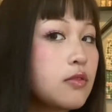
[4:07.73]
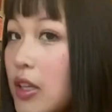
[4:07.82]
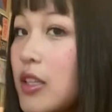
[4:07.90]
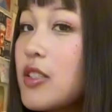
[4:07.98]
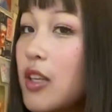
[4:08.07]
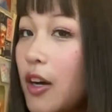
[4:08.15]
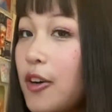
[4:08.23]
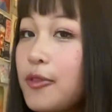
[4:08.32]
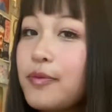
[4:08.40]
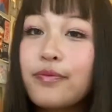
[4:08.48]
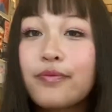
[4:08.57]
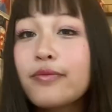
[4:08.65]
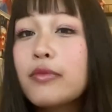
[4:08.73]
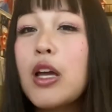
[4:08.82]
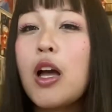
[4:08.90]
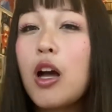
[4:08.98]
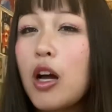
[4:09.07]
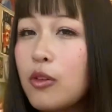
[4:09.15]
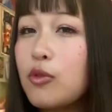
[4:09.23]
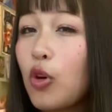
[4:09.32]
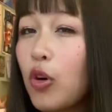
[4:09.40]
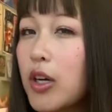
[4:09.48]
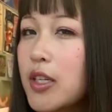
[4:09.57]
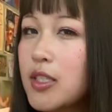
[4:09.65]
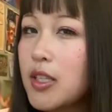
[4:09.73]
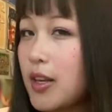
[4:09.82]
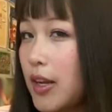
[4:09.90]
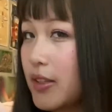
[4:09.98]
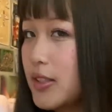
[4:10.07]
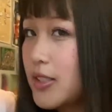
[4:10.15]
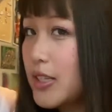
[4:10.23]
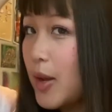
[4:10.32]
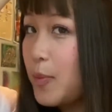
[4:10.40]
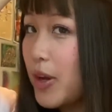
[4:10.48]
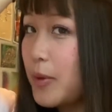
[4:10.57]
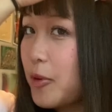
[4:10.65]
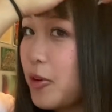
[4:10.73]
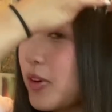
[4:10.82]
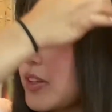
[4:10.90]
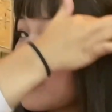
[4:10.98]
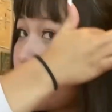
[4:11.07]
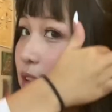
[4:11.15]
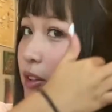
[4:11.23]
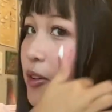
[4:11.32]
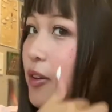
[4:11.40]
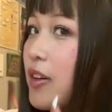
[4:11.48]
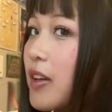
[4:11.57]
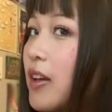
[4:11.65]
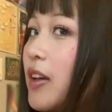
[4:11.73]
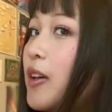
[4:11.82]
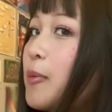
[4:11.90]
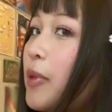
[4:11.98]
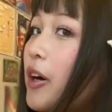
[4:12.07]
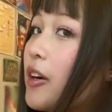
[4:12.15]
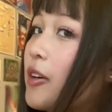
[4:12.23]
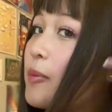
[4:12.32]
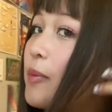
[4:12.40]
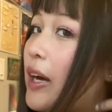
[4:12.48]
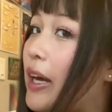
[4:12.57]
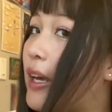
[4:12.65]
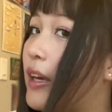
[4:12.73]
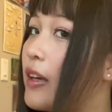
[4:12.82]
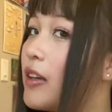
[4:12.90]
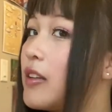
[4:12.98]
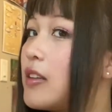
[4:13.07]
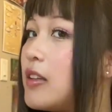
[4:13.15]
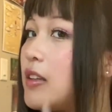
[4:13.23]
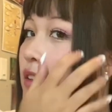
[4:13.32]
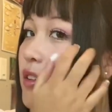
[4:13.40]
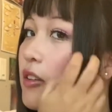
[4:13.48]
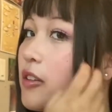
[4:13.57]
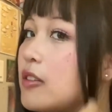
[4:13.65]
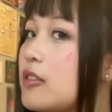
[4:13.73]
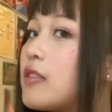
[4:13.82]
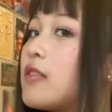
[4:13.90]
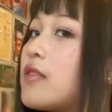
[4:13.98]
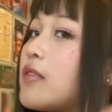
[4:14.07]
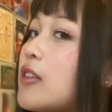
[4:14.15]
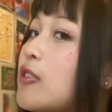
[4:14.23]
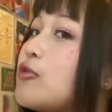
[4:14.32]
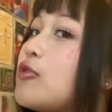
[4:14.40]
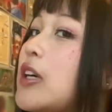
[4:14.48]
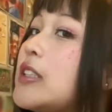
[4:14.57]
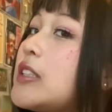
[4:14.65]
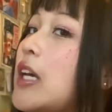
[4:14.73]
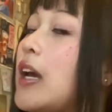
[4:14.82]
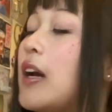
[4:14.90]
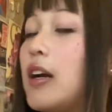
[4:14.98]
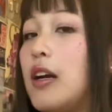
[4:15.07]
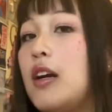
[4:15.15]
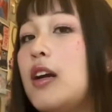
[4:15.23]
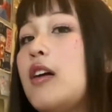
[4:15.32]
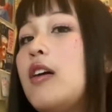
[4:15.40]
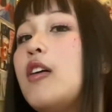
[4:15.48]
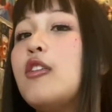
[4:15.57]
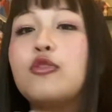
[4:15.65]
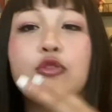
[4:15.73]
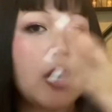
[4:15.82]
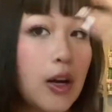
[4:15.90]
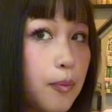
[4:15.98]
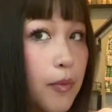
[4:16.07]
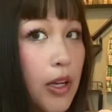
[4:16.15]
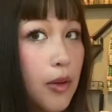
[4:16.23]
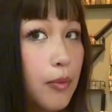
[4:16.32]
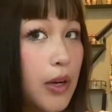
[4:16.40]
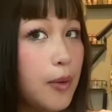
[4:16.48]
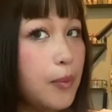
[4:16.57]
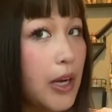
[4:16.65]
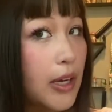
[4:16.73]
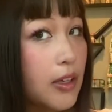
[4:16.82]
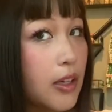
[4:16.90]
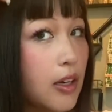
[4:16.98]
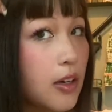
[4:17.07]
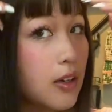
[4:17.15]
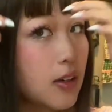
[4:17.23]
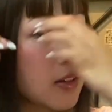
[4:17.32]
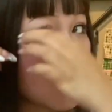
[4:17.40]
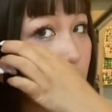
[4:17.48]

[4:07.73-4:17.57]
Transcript: So, of course, the next step, I'm going to part my little front hair from my back hair.